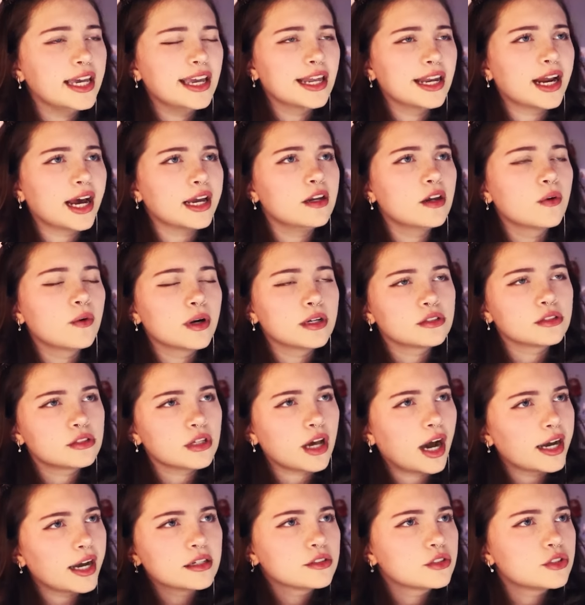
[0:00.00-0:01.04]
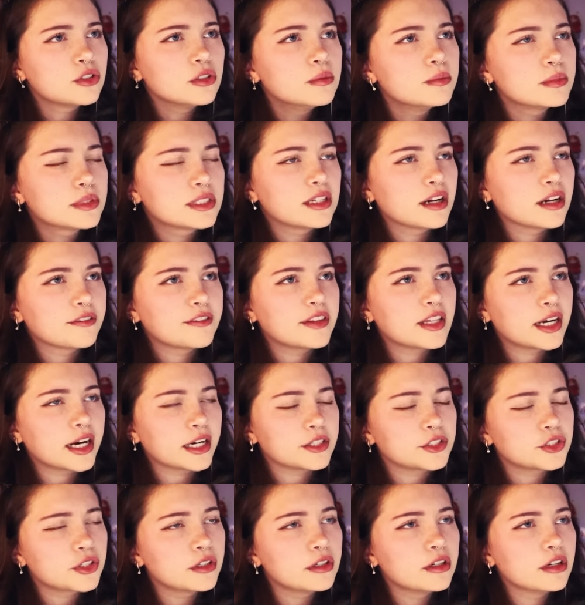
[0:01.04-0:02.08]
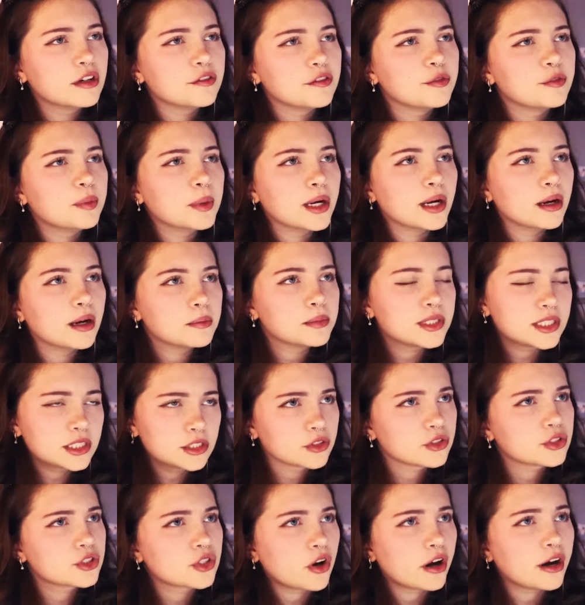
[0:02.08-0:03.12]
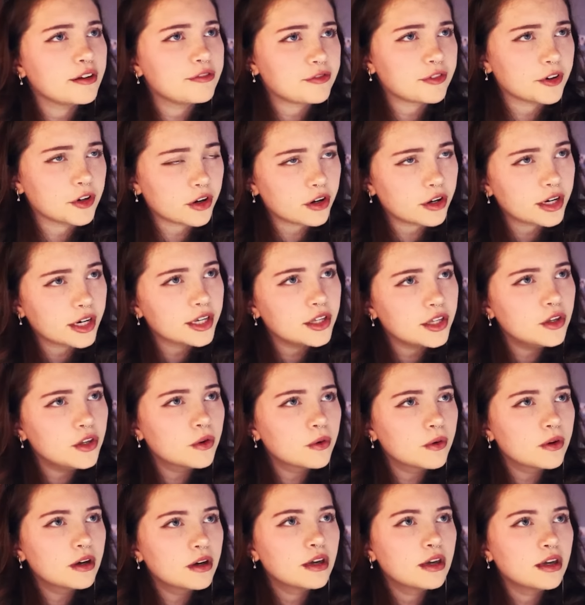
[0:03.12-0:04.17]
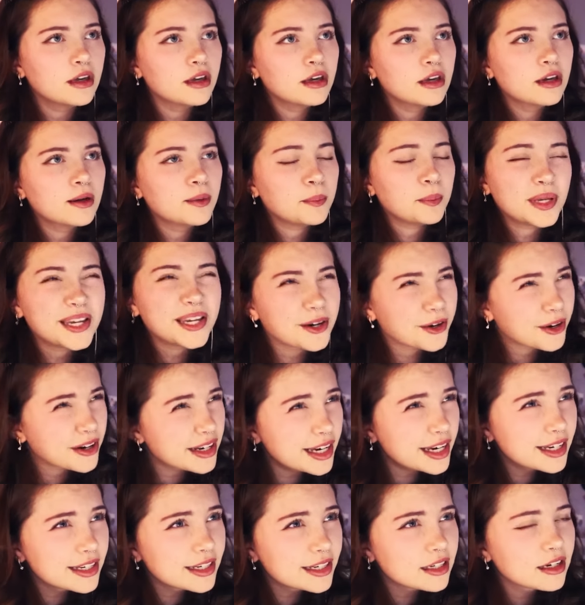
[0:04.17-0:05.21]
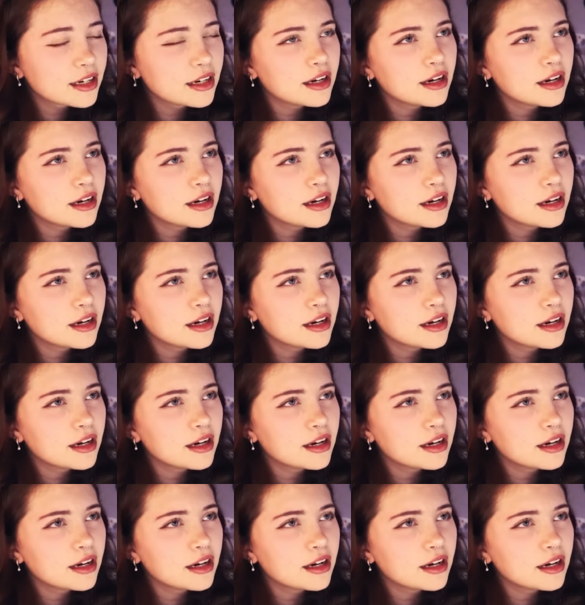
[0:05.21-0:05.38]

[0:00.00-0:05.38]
and I know I assumed stuff that I shouldn't have, but I'm still sorry for hurting you, period.